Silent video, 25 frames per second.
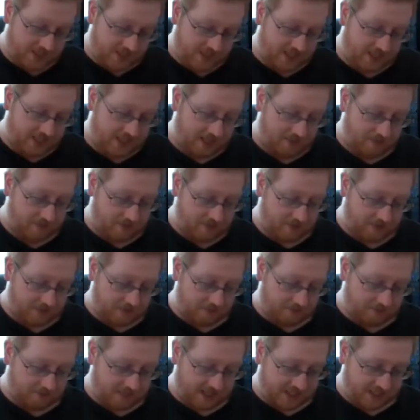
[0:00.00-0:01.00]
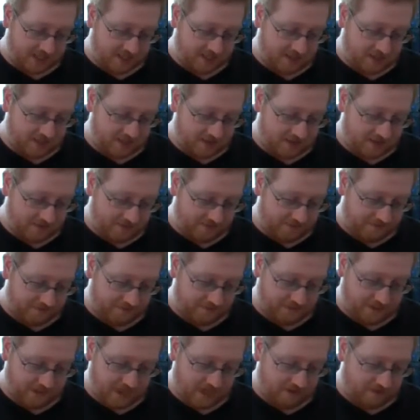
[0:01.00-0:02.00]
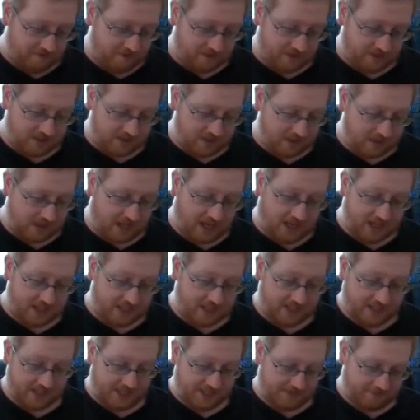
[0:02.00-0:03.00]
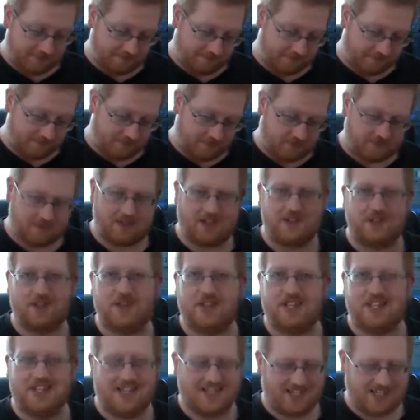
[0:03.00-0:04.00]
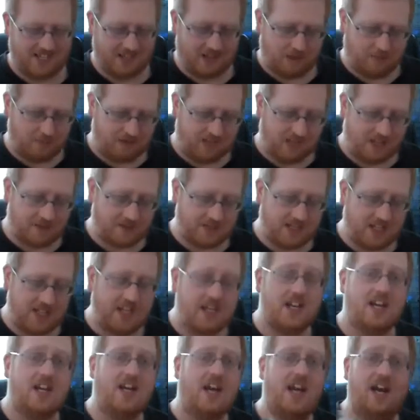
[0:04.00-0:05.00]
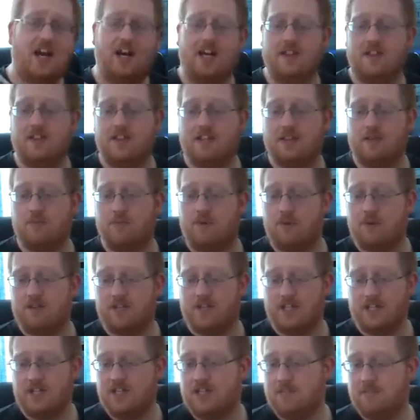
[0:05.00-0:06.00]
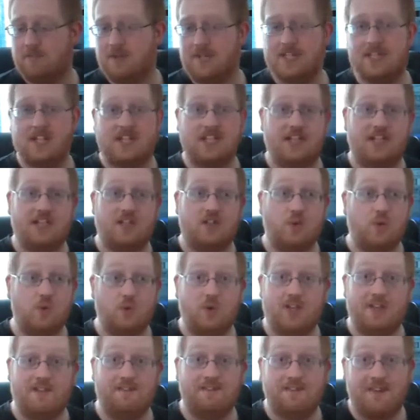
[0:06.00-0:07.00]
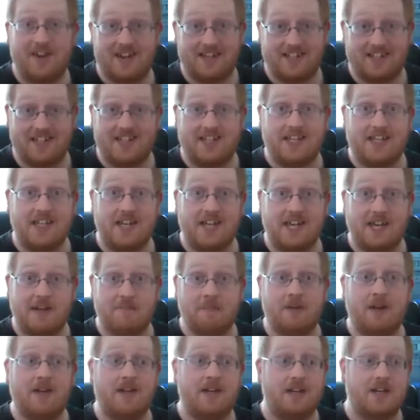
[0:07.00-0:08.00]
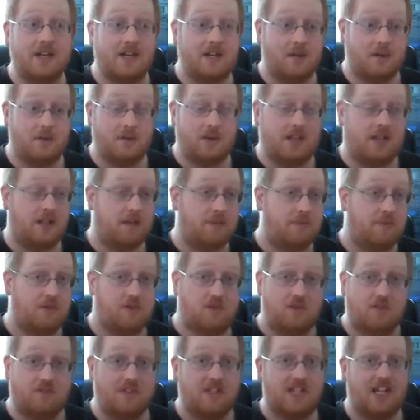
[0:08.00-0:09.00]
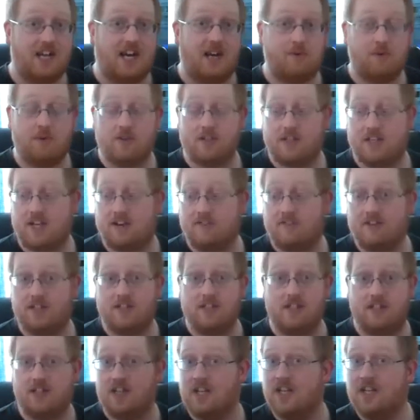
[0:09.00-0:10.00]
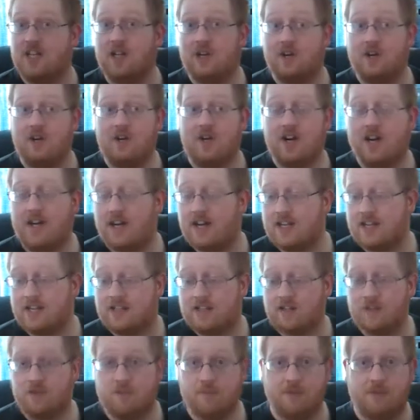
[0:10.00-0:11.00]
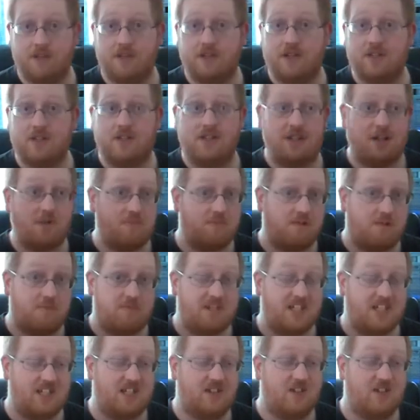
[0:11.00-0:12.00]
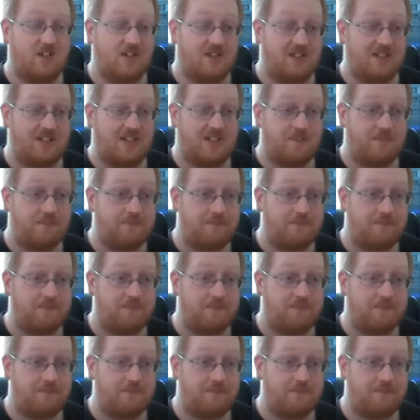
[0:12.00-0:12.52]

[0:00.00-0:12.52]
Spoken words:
Star Wars Masters of Teräs Käsi. I think that's how you pronounce it. And this one is basically a 2D fighting game. with a bunch of Star Wars characters that you know and some that you probably don't.